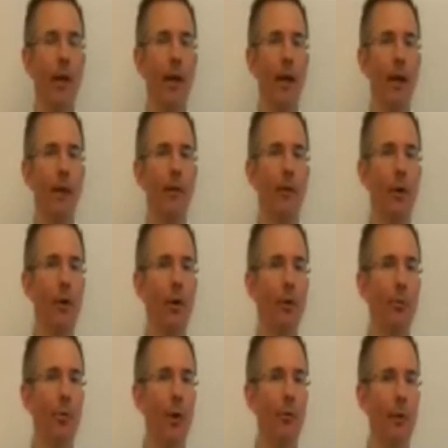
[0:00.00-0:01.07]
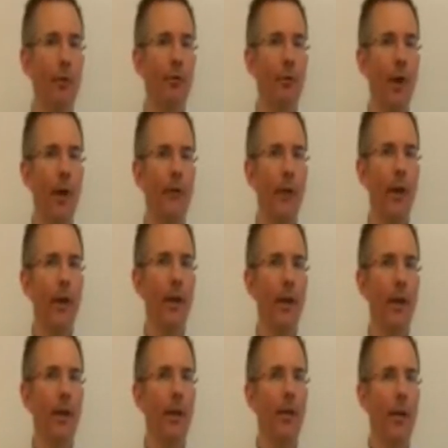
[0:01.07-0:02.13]
and as long as profit's rising,
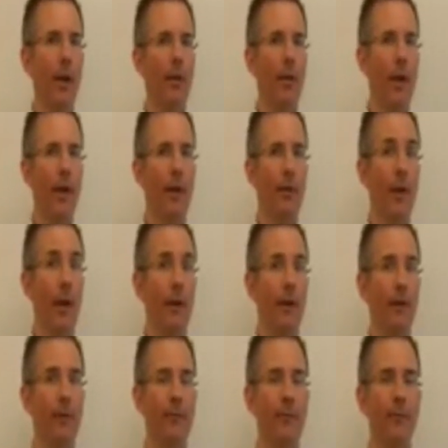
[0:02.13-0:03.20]
they think, great,